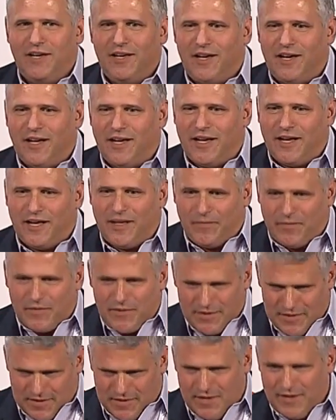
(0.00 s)

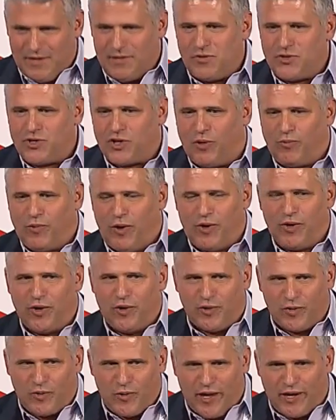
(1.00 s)

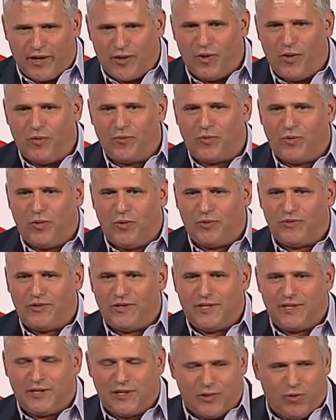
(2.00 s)
showrunner who had an overall
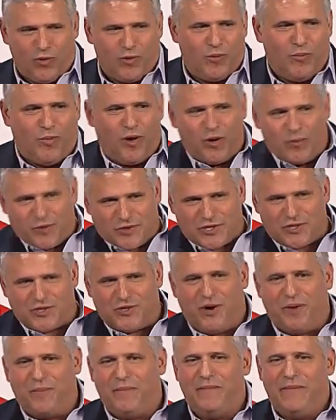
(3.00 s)
deal at Lorimar, which is
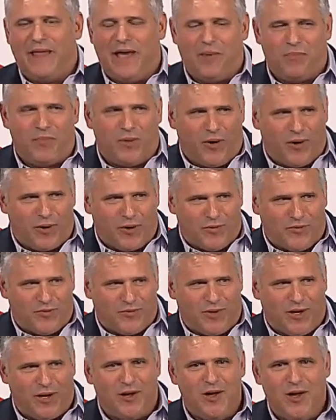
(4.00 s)
now part of
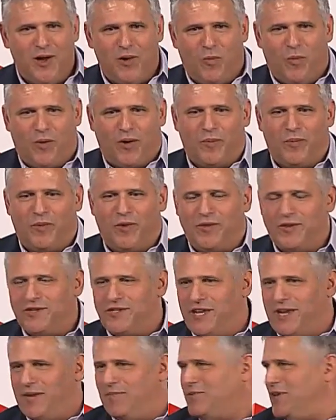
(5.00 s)
Warner Brothers,
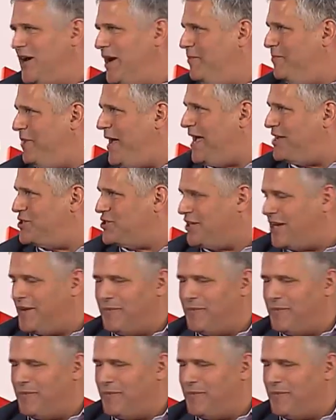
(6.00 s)
named Tom Patchett.